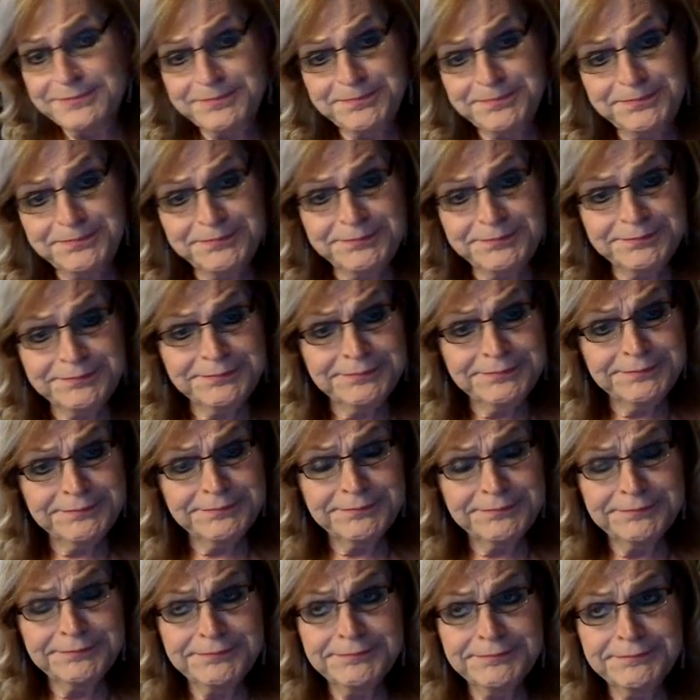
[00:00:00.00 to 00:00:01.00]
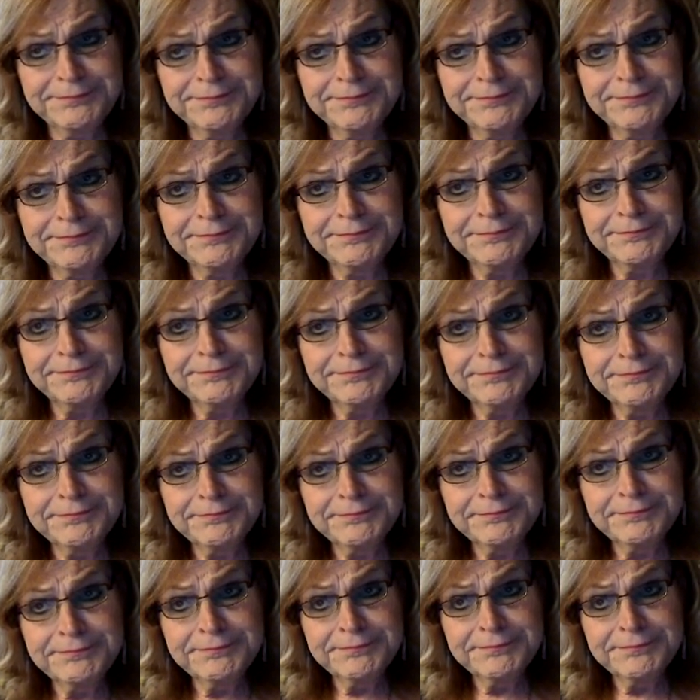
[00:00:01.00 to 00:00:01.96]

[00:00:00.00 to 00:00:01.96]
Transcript: No one is speaking in this clip.